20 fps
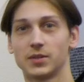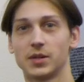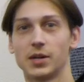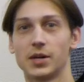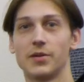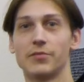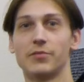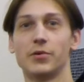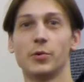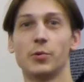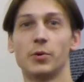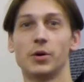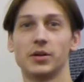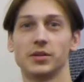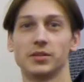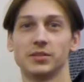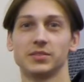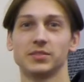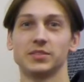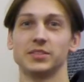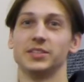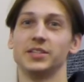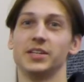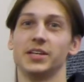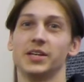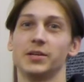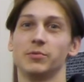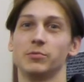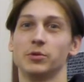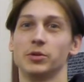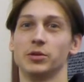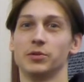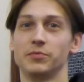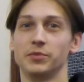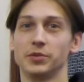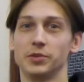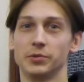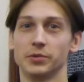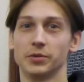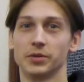Hi everyone, today we're
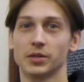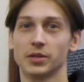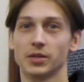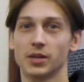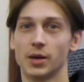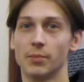reviewing